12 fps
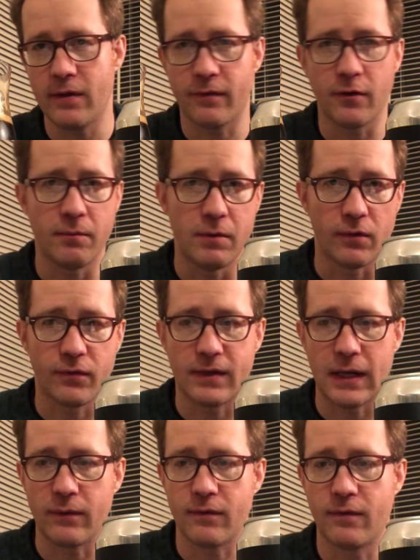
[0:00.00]
as their milk
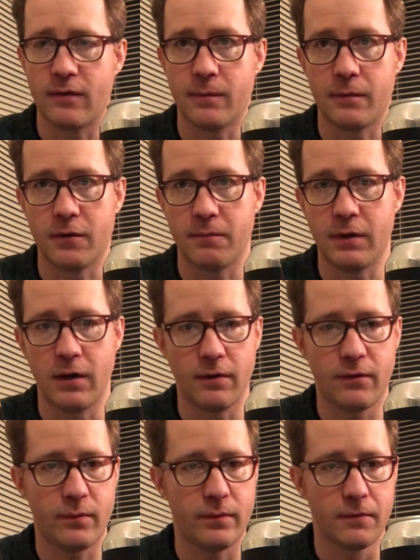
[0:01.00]
stouts and some of their bigger
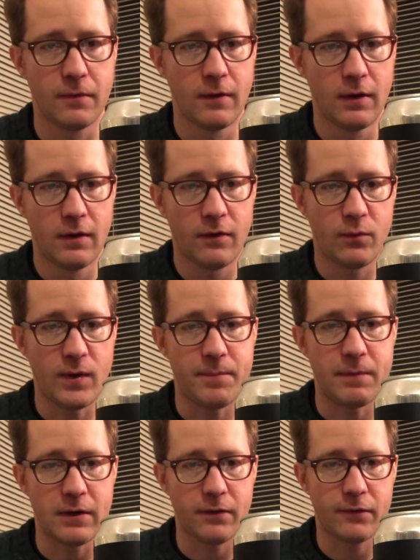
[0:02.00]
sweet
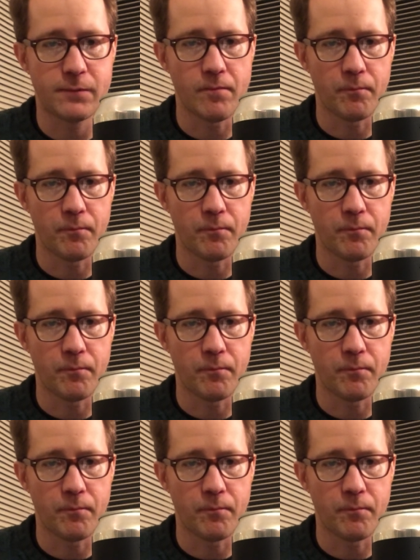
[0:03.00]
beers,